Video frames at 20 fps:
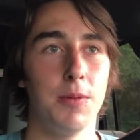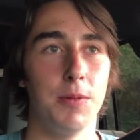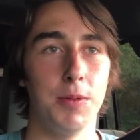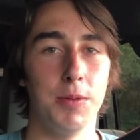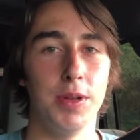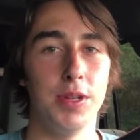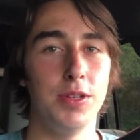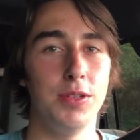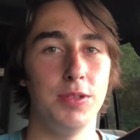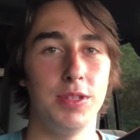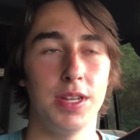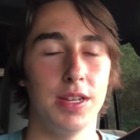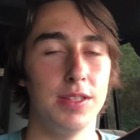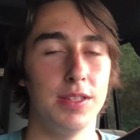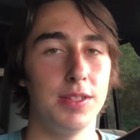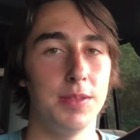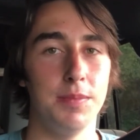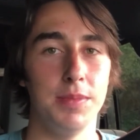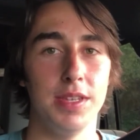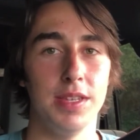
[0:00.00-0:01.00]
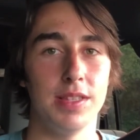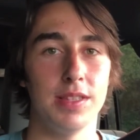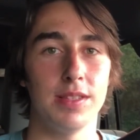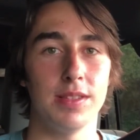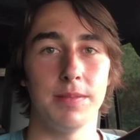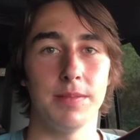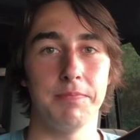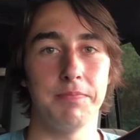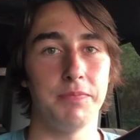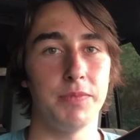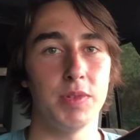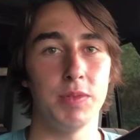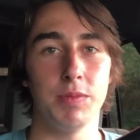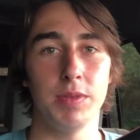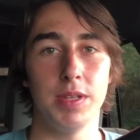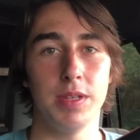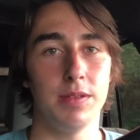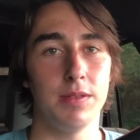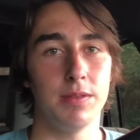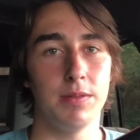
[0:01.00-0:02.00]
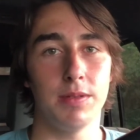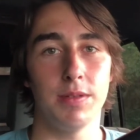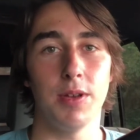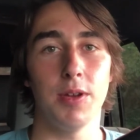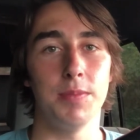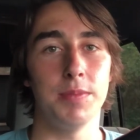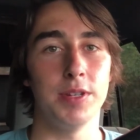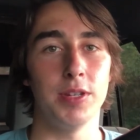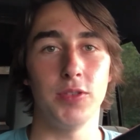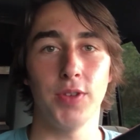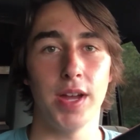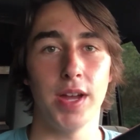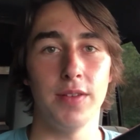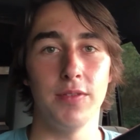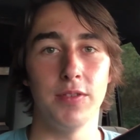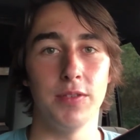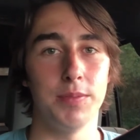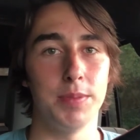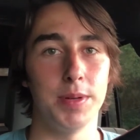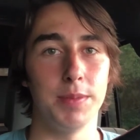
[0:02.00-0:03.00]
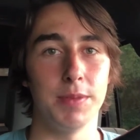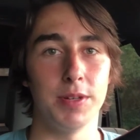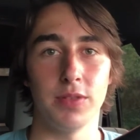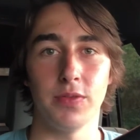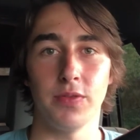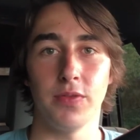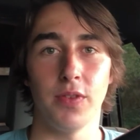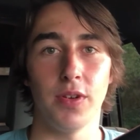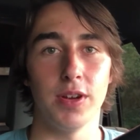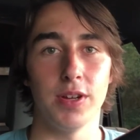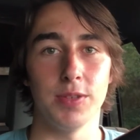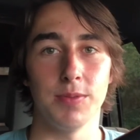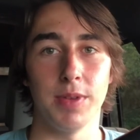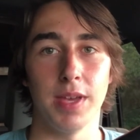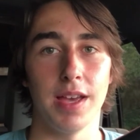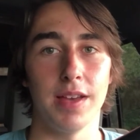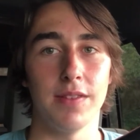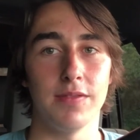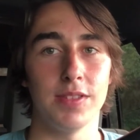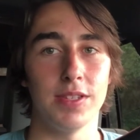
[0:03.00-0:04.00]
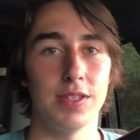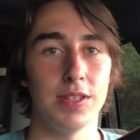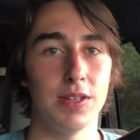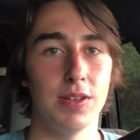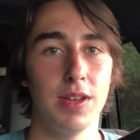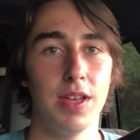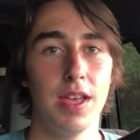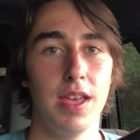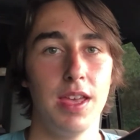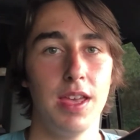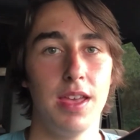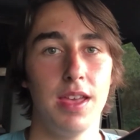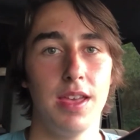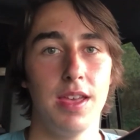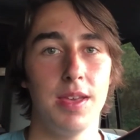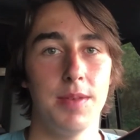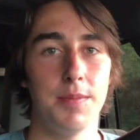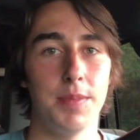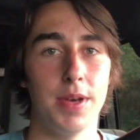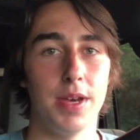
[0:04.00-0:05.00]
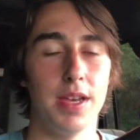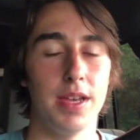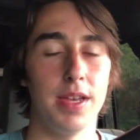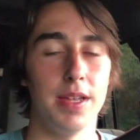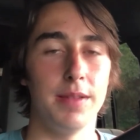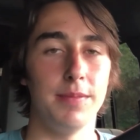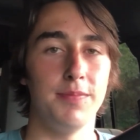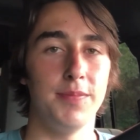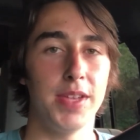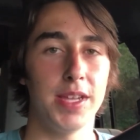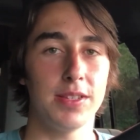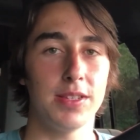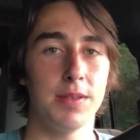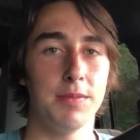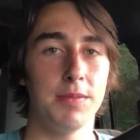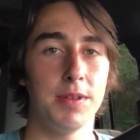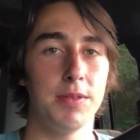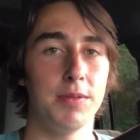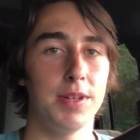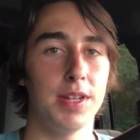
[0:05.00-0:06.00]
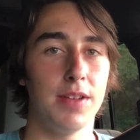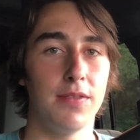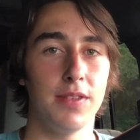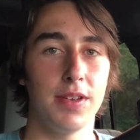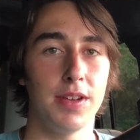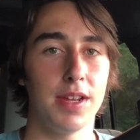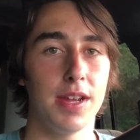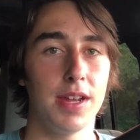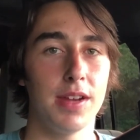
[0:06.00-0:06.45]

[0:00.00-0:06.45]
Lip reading: we want to do tons of meets. We're open to travel pretty much as far as we have to. But next summer, we're definitely